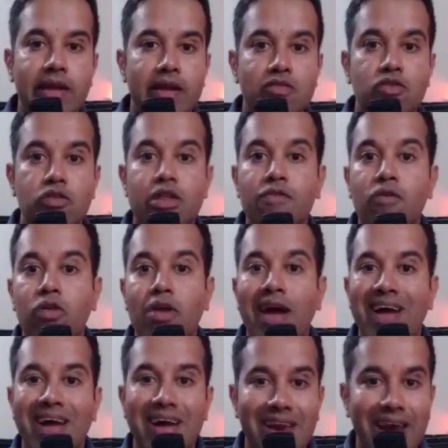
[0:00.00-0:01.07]
So therefore
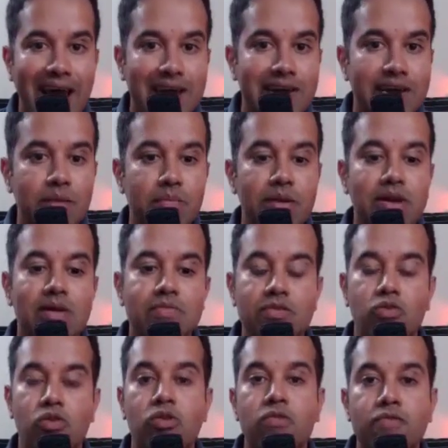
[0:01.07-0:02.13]
clarity becomes
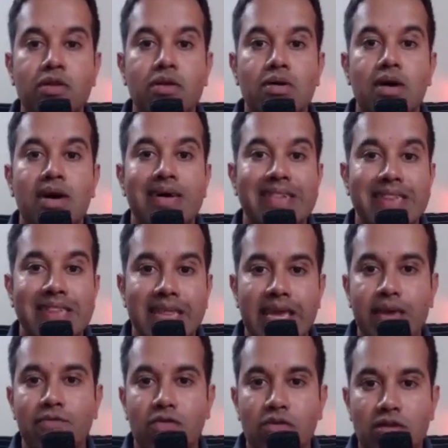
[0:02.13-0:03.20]
one of the theme
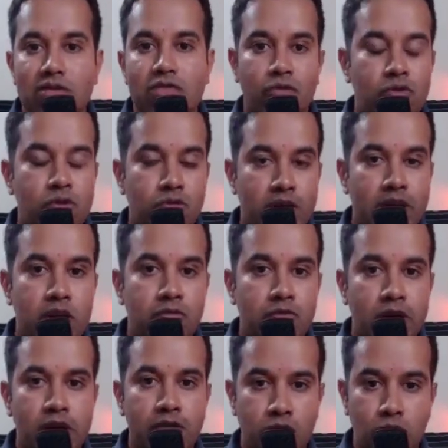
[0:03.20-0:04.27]
words for
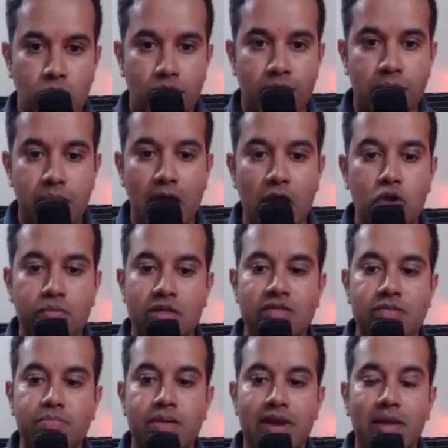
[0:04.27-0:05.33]
2024. I hope this is
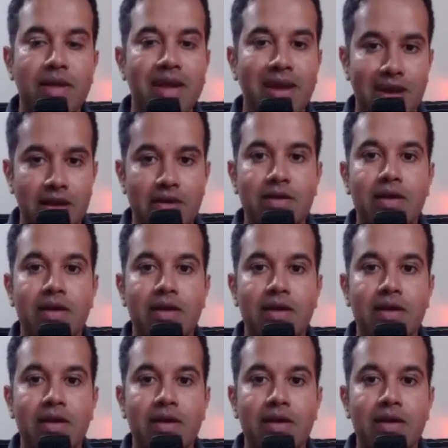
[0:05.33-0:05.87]
becoming clear